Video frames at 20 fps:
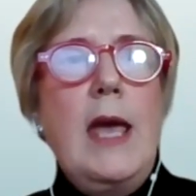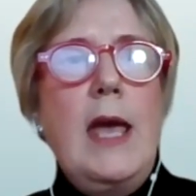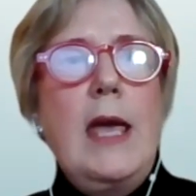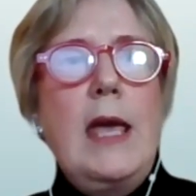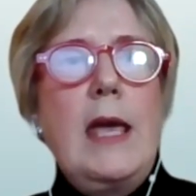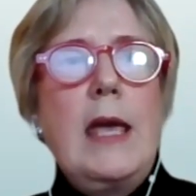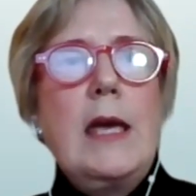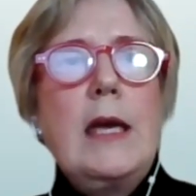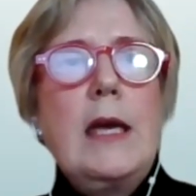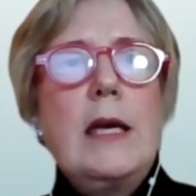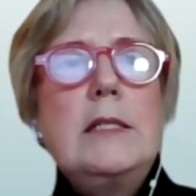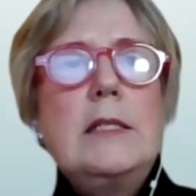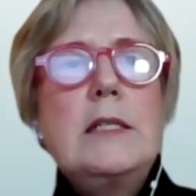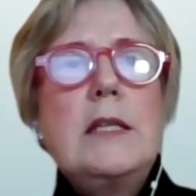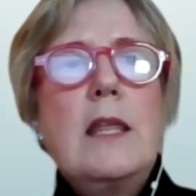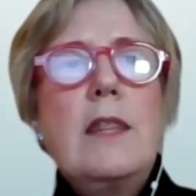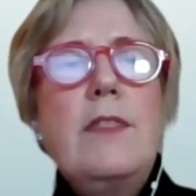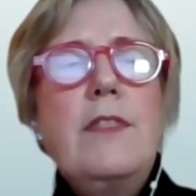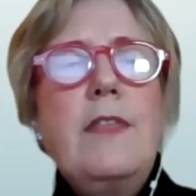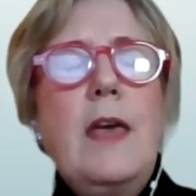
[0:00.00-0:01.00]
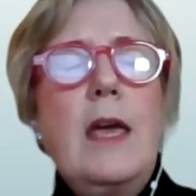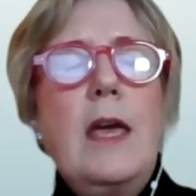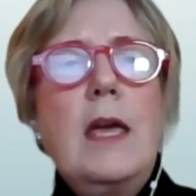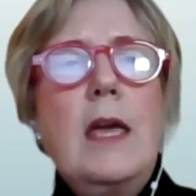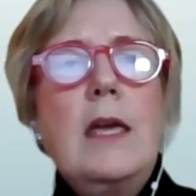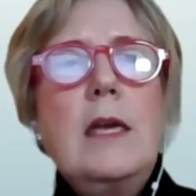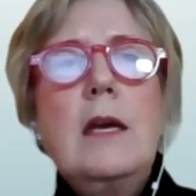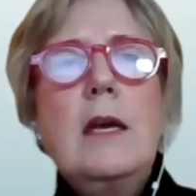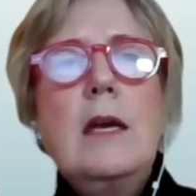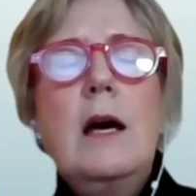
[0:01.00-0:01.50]
And
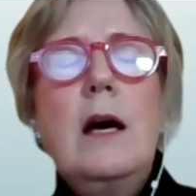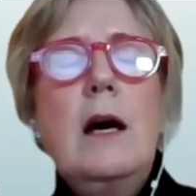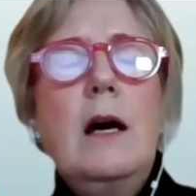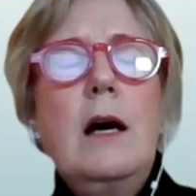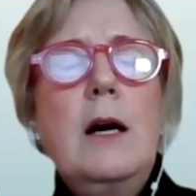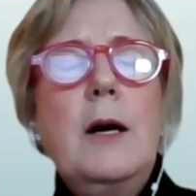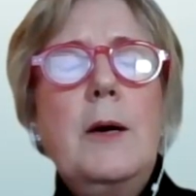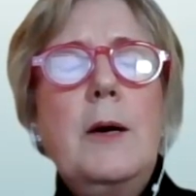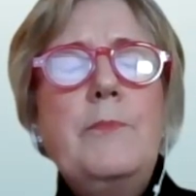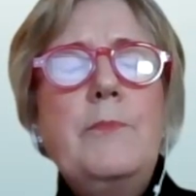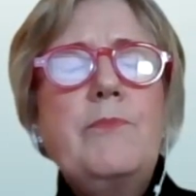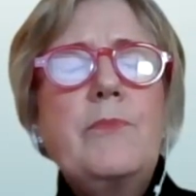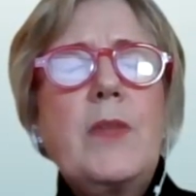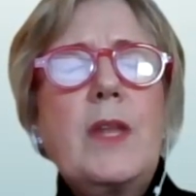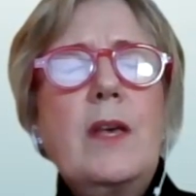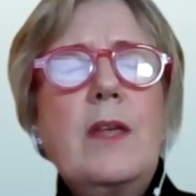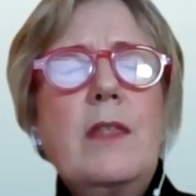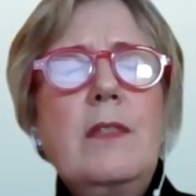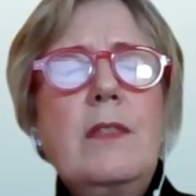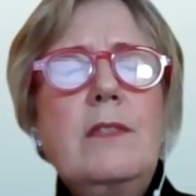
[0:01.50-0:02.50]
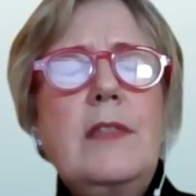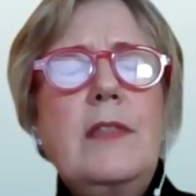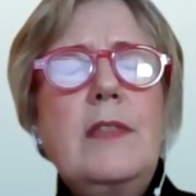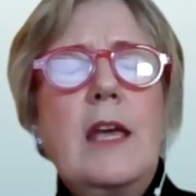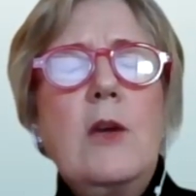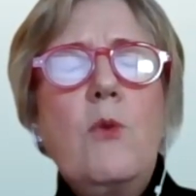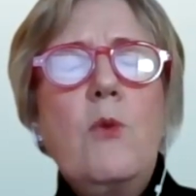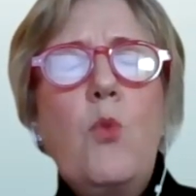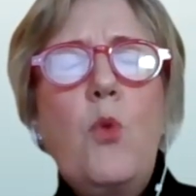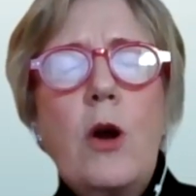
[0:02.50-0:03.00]

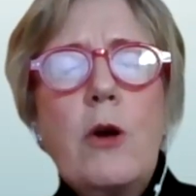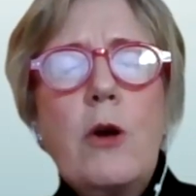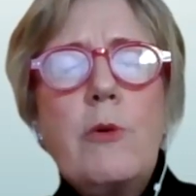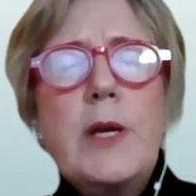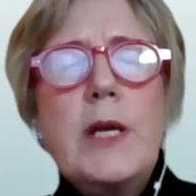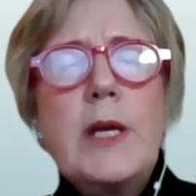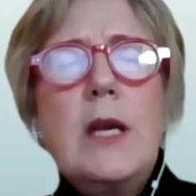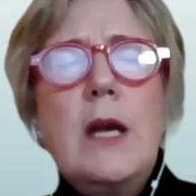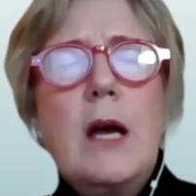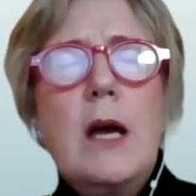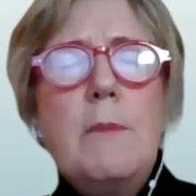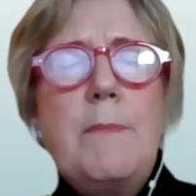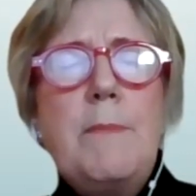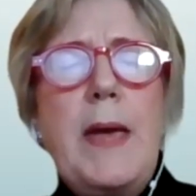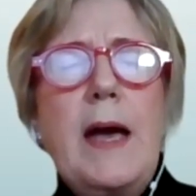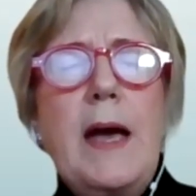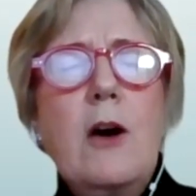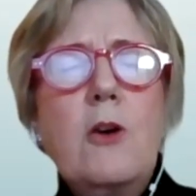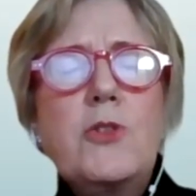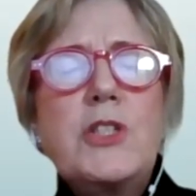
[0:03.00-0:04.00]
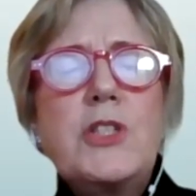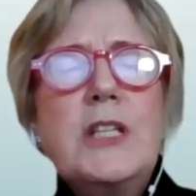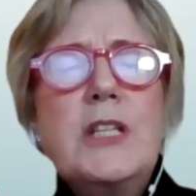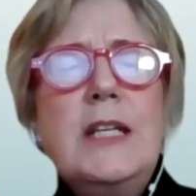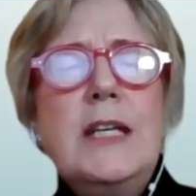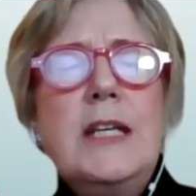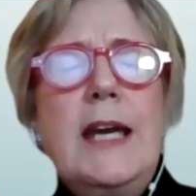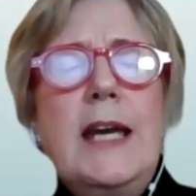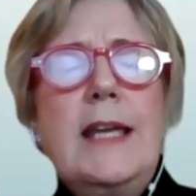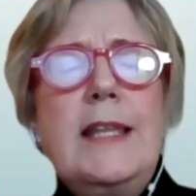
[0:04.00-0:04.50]
they worry about,
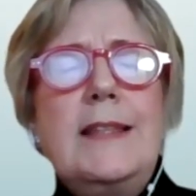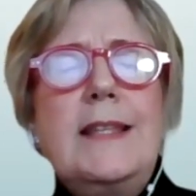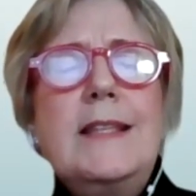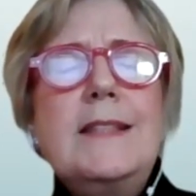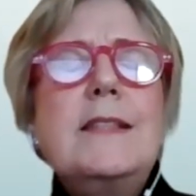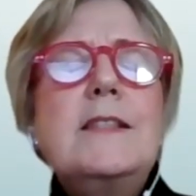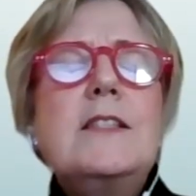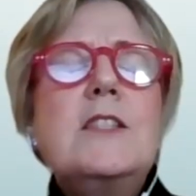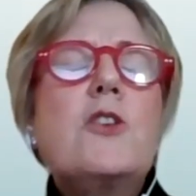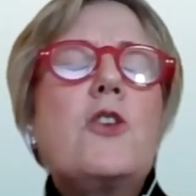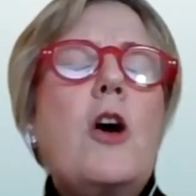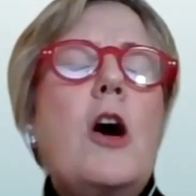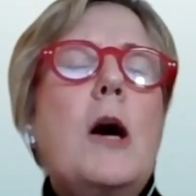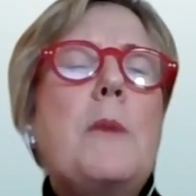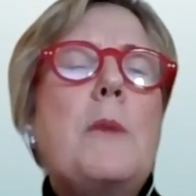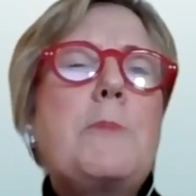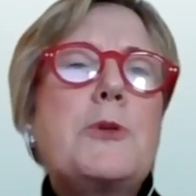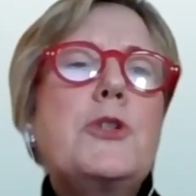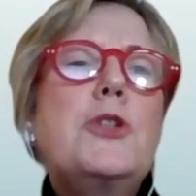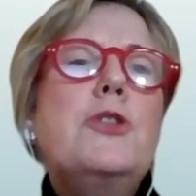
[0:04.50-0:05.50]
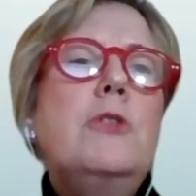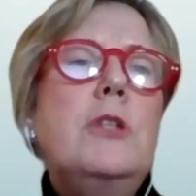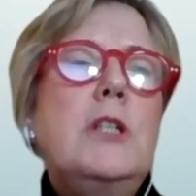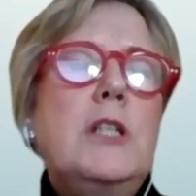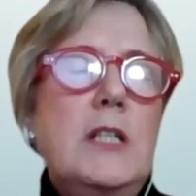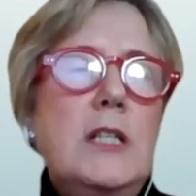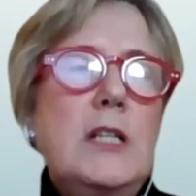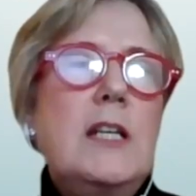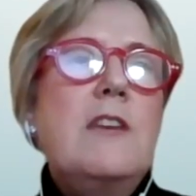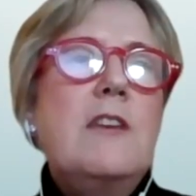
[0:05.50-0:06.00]
this is their
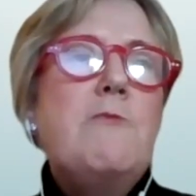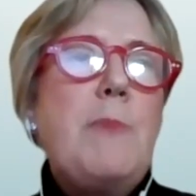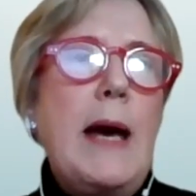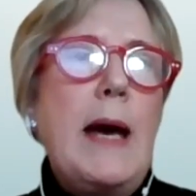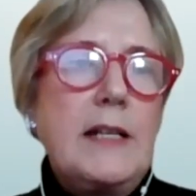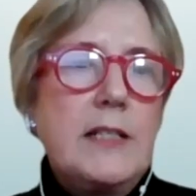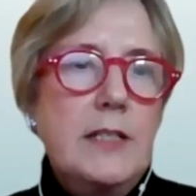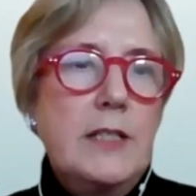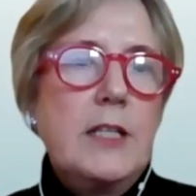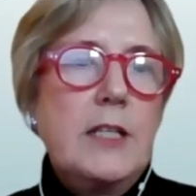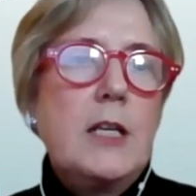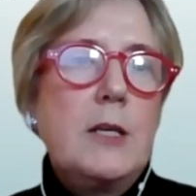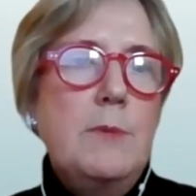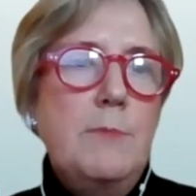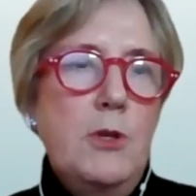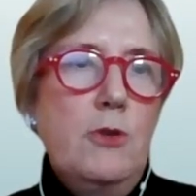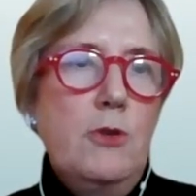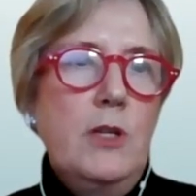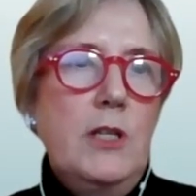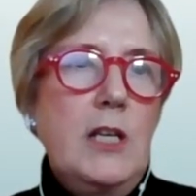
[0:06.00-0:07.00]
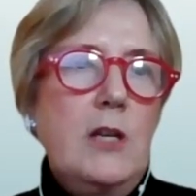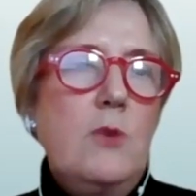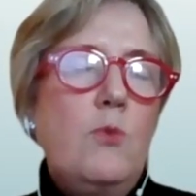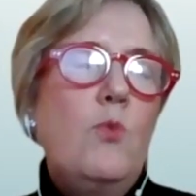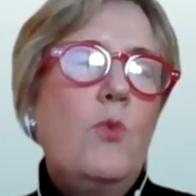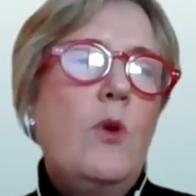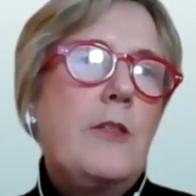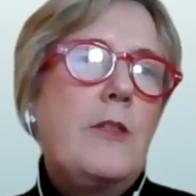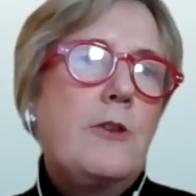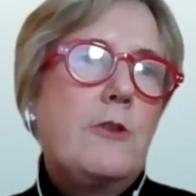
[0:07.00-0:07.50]
opportunity to give back to the community,
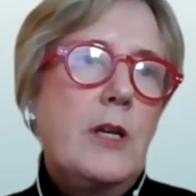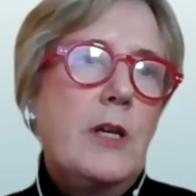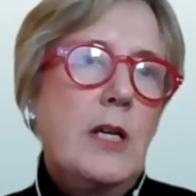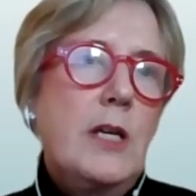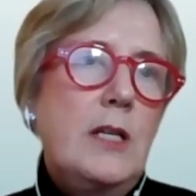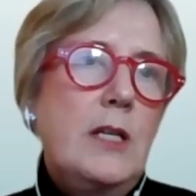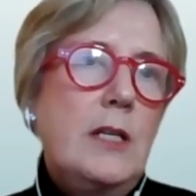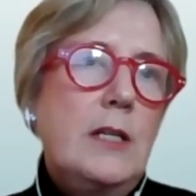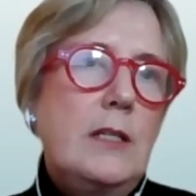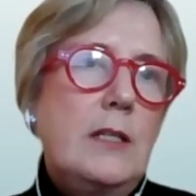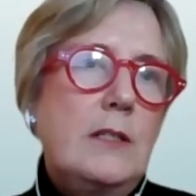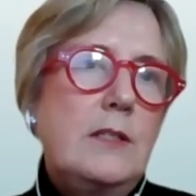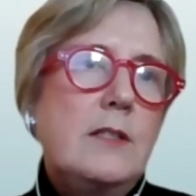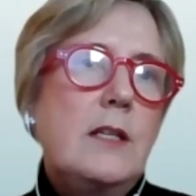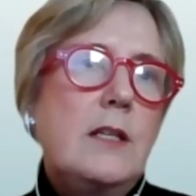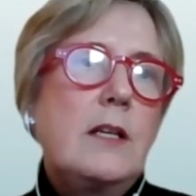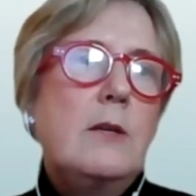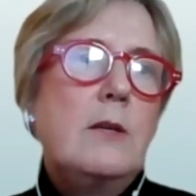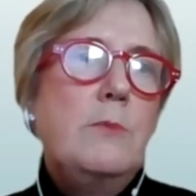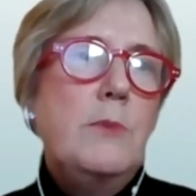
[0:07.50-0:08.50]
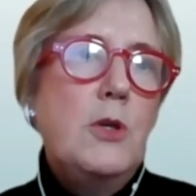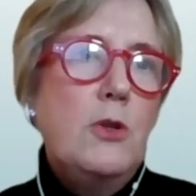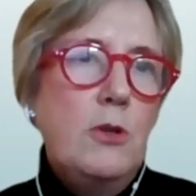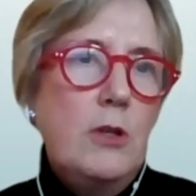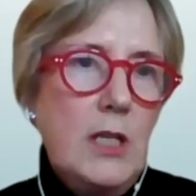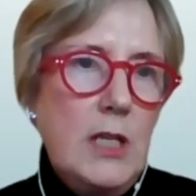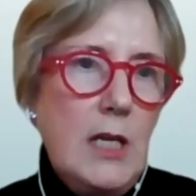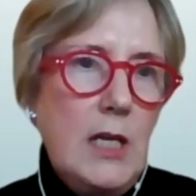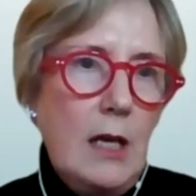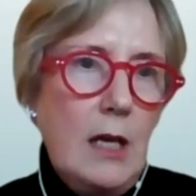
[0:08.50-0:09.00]
whether it is the
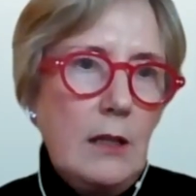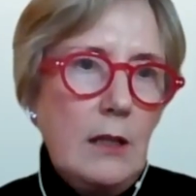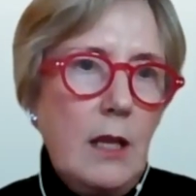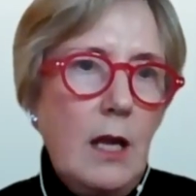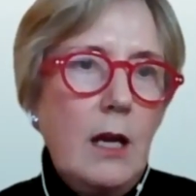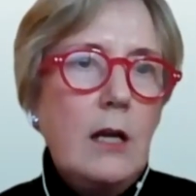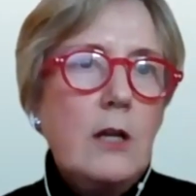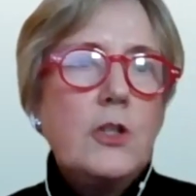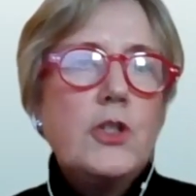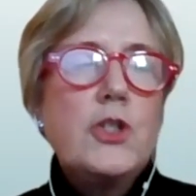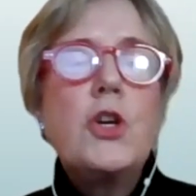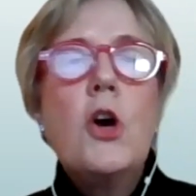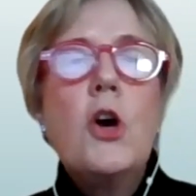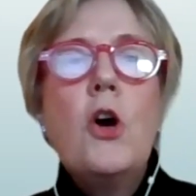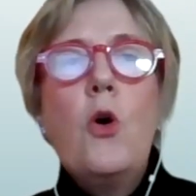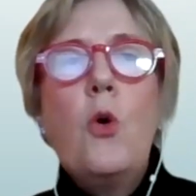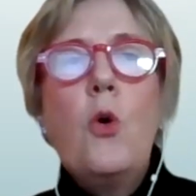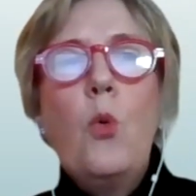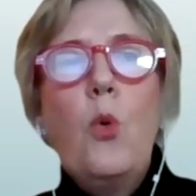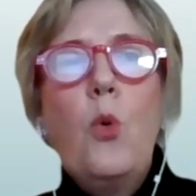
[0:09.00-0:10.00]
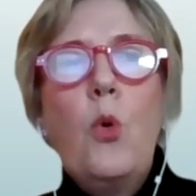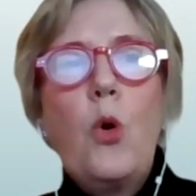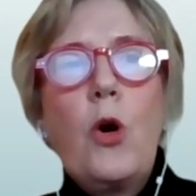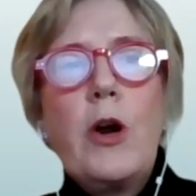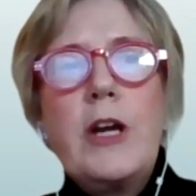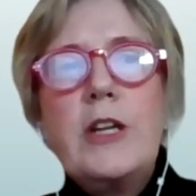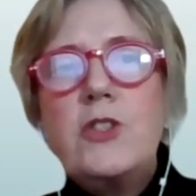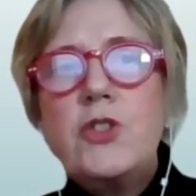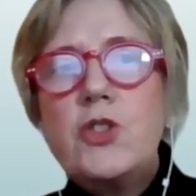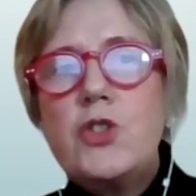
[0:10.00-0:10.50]
community at large,
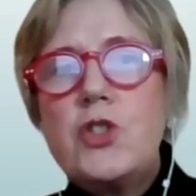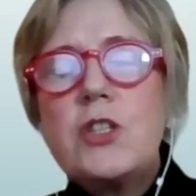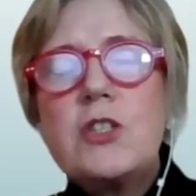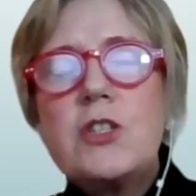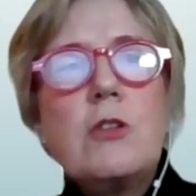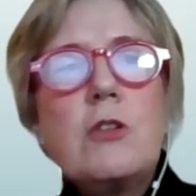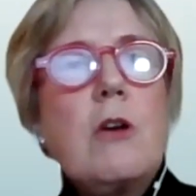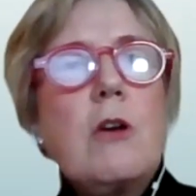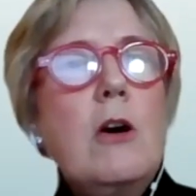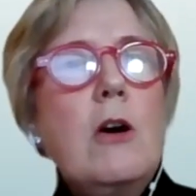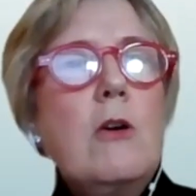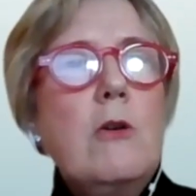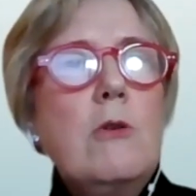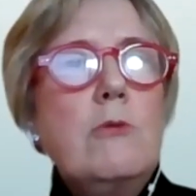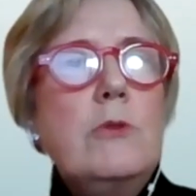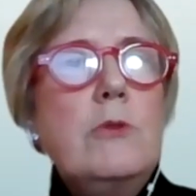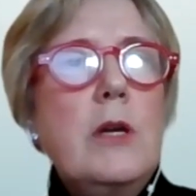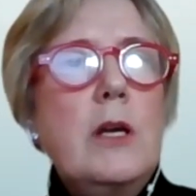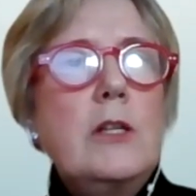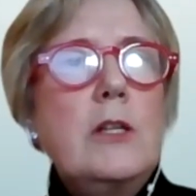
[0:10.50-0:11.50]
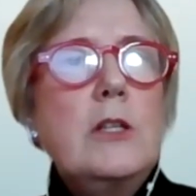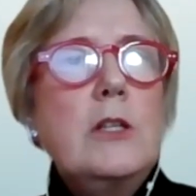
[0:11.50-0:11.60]
or it's just their own,